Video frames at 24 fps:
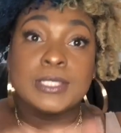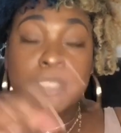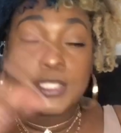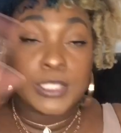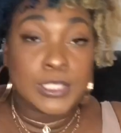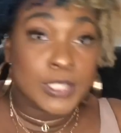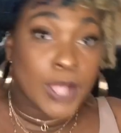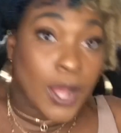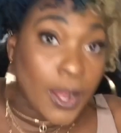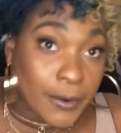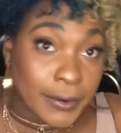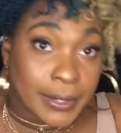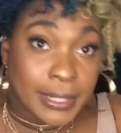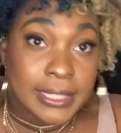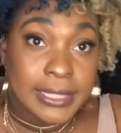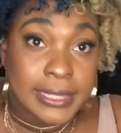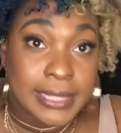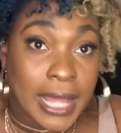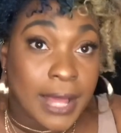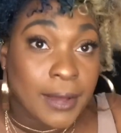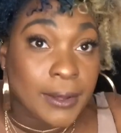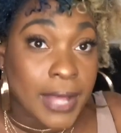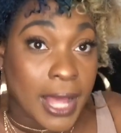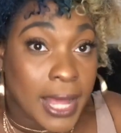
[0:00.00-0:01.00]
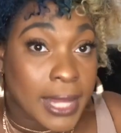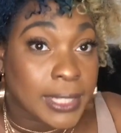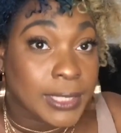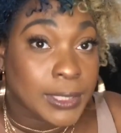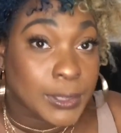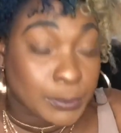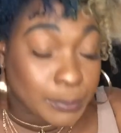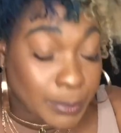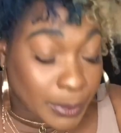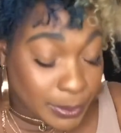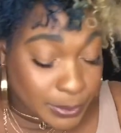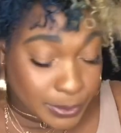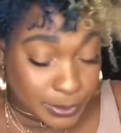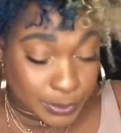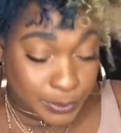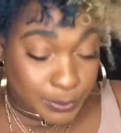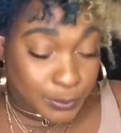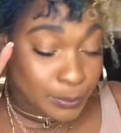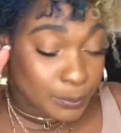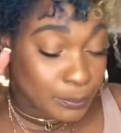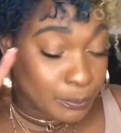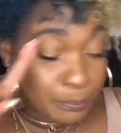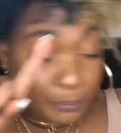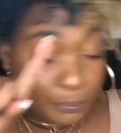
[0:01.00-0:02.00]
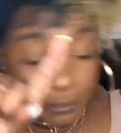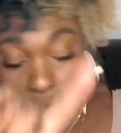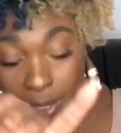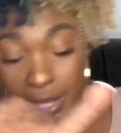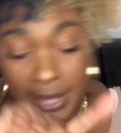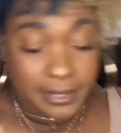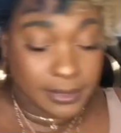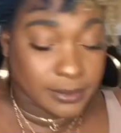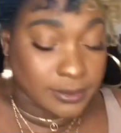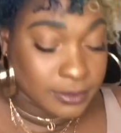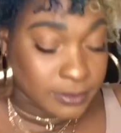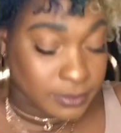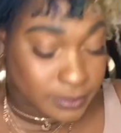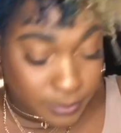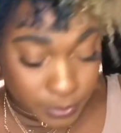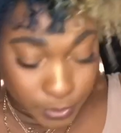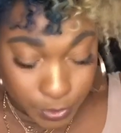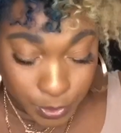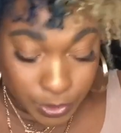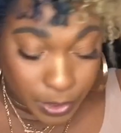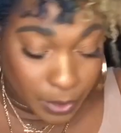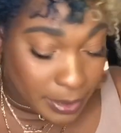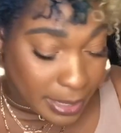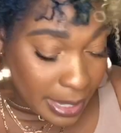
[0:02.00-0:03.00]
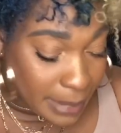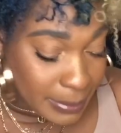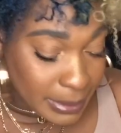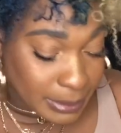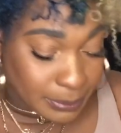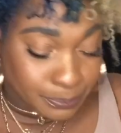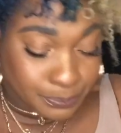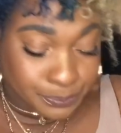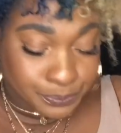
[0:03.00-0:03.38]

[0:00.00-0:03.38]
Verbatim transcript: Sorry, that got a little personal, but you know what I mean.